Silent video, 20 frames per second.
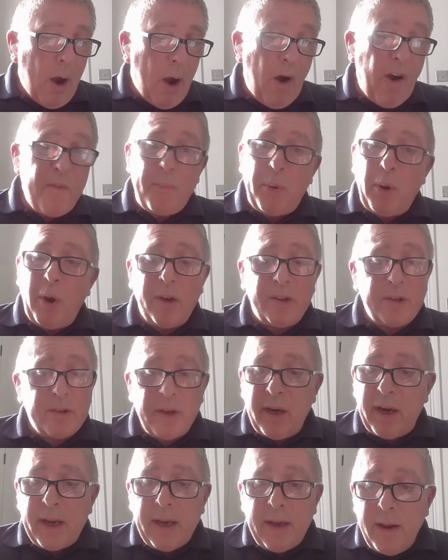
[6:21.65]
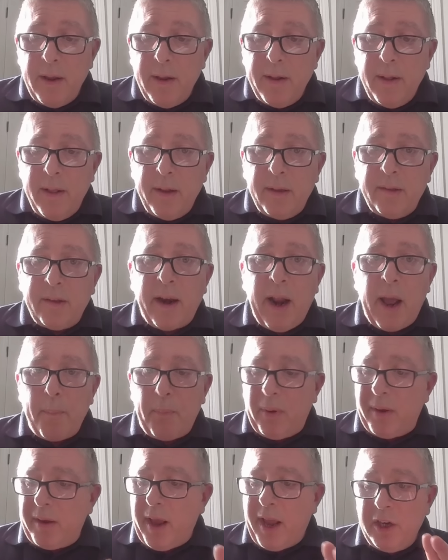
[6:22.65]
I personally done
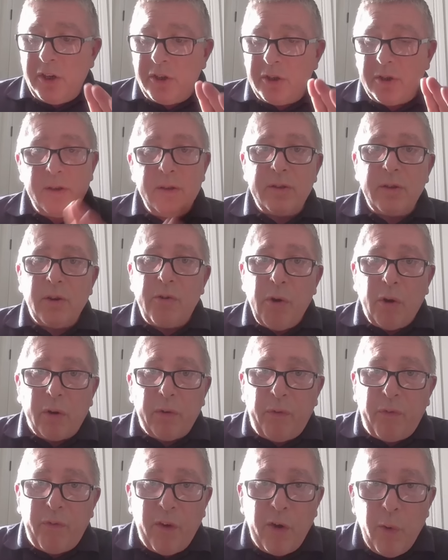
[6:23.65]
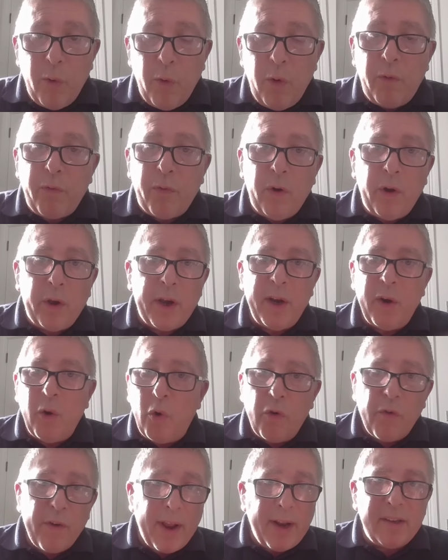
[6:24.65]
applications across food for looking at
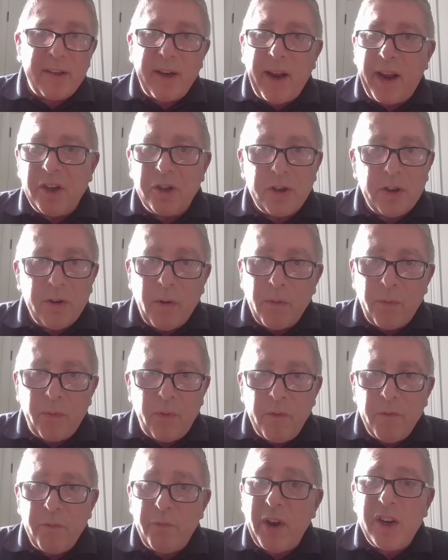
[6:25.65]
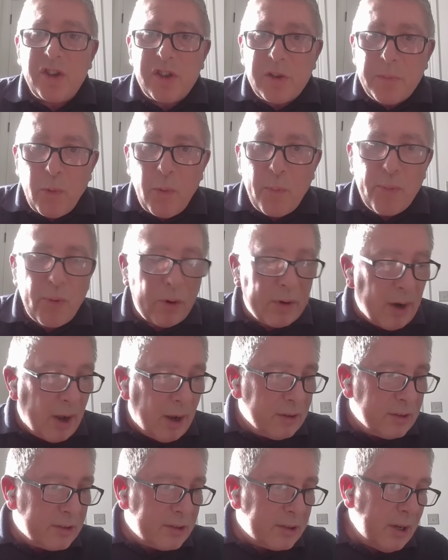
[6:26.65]
orientation of vegetable
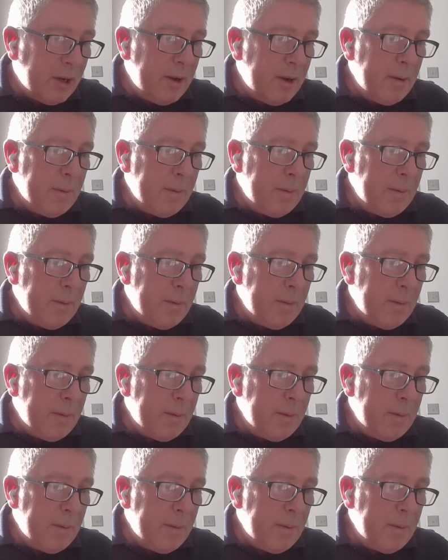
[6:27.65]
products,